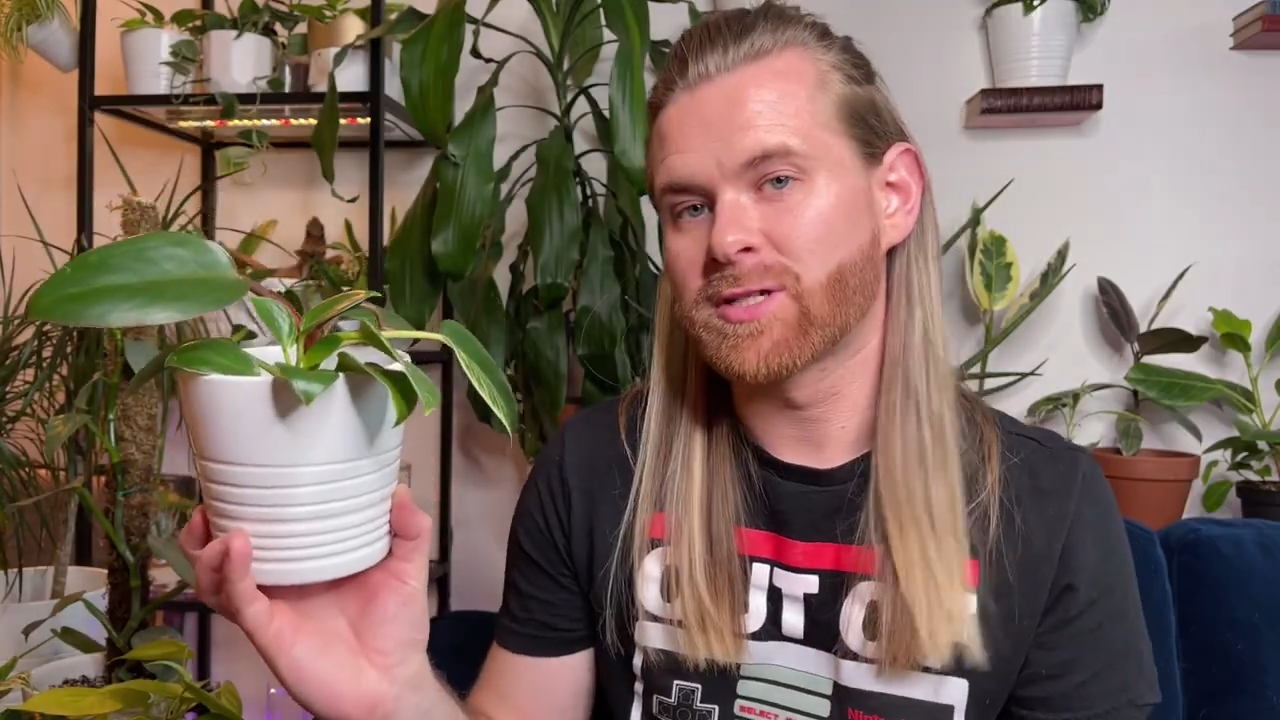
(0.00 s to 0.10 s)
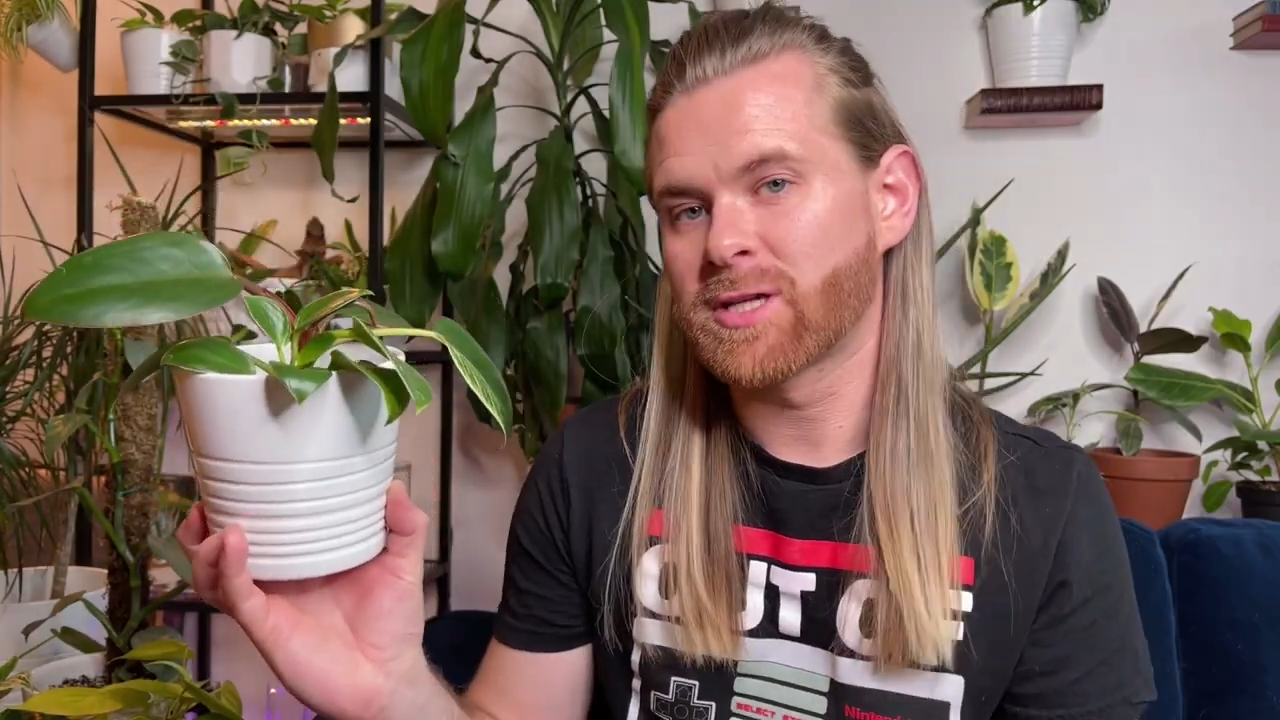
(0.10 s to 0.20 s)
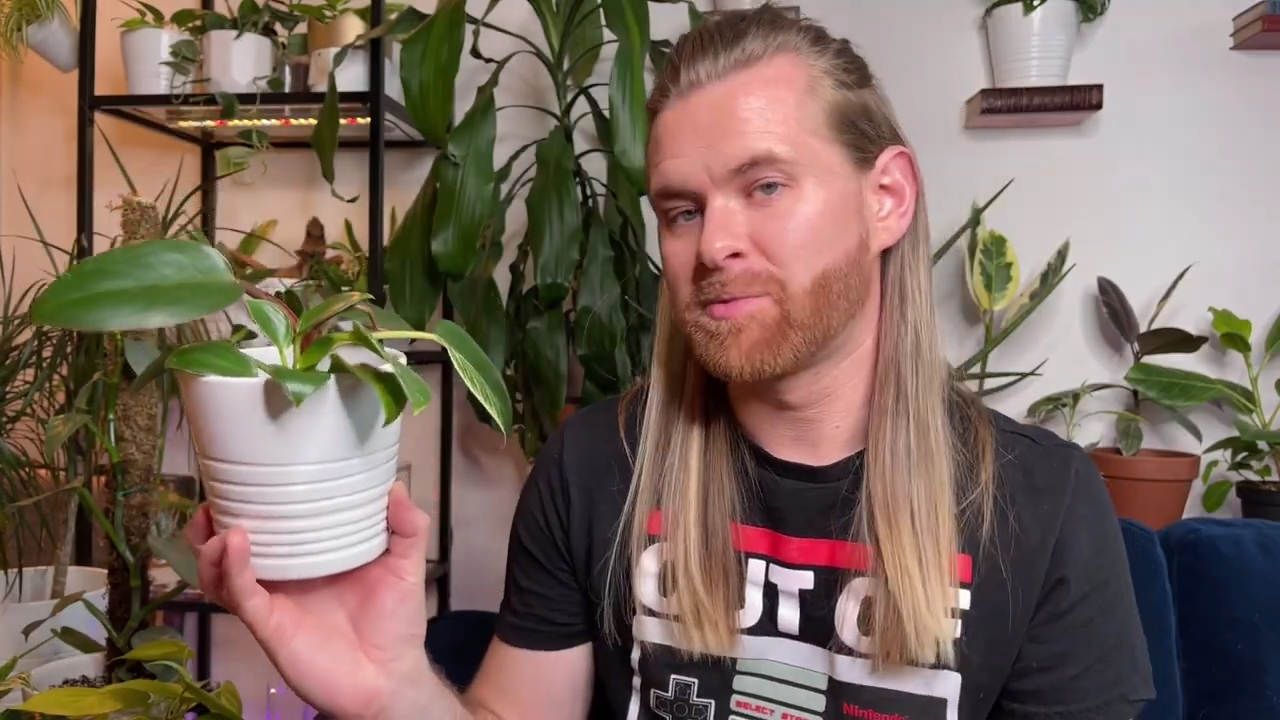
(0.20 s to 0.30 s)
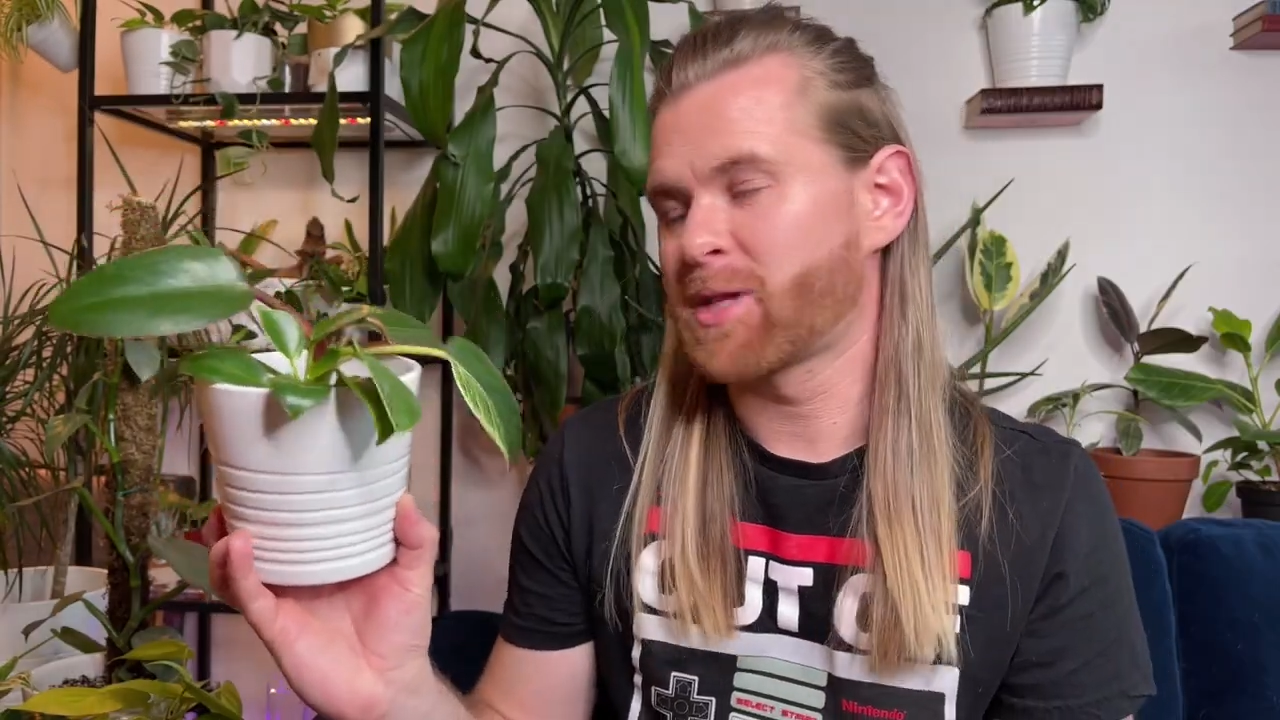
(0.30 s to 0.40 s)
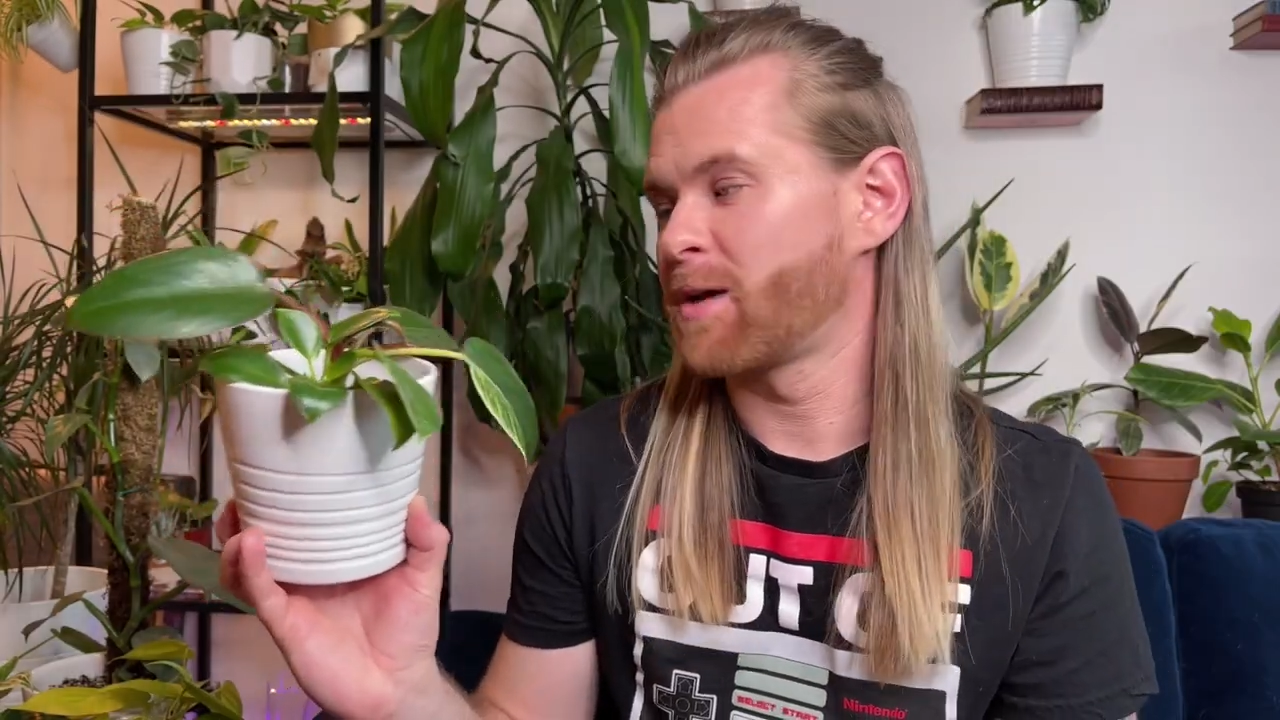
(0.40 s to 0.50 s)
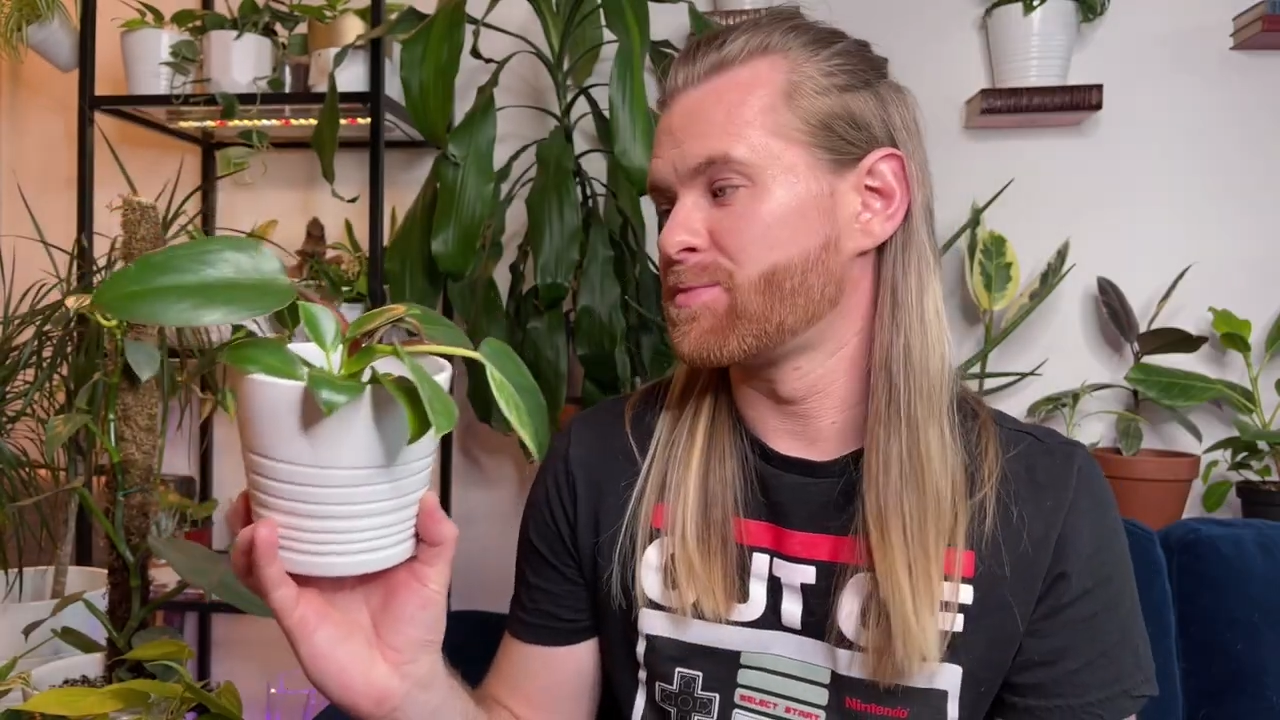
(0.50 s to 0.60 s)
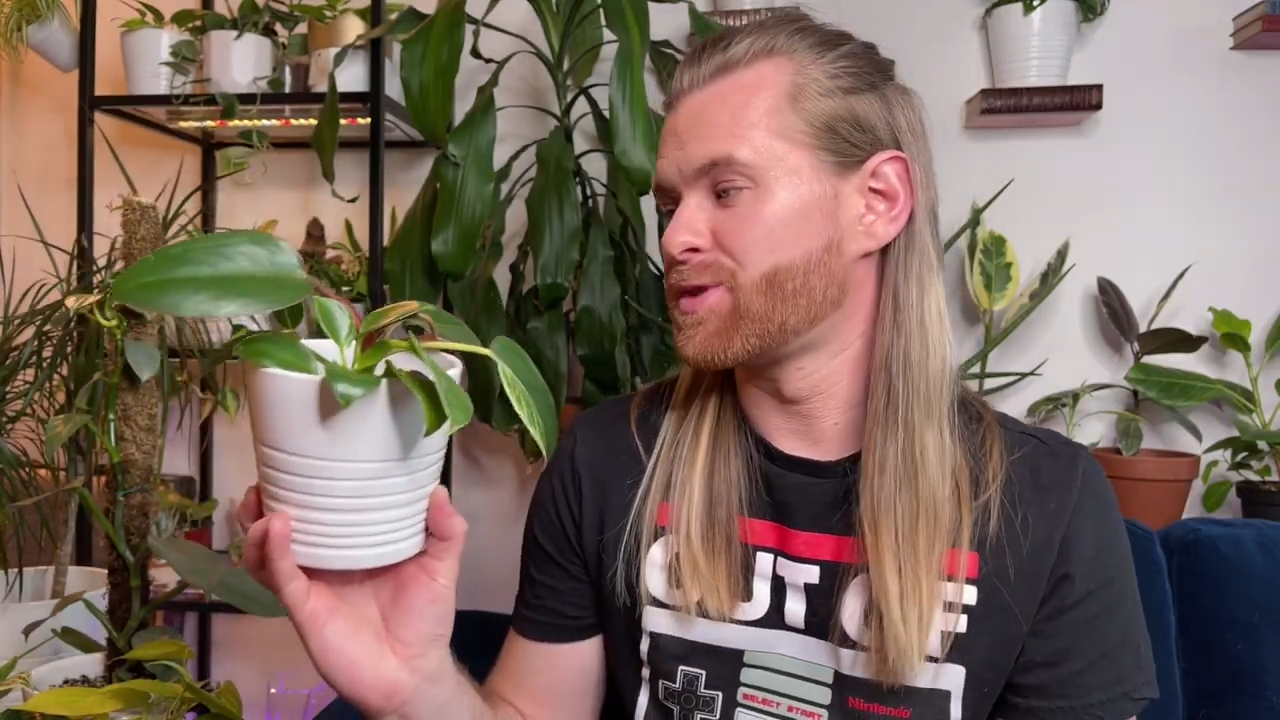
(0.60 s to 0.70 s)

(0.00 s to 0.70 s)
sometimes